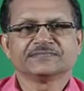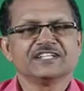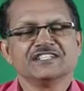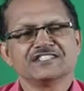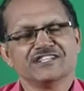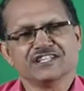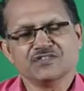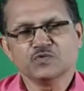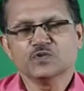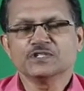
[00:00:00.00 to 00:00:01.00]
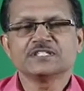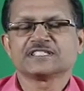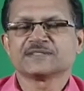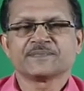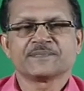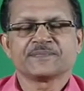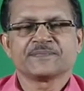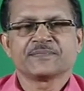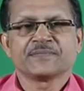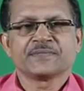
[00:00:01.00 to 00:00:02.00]
that is in other words
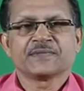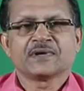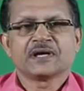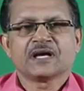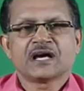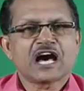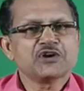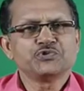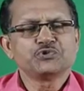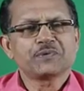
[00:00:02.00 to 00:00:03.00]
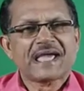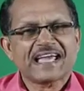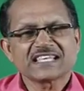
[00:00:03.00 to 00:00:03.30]
how to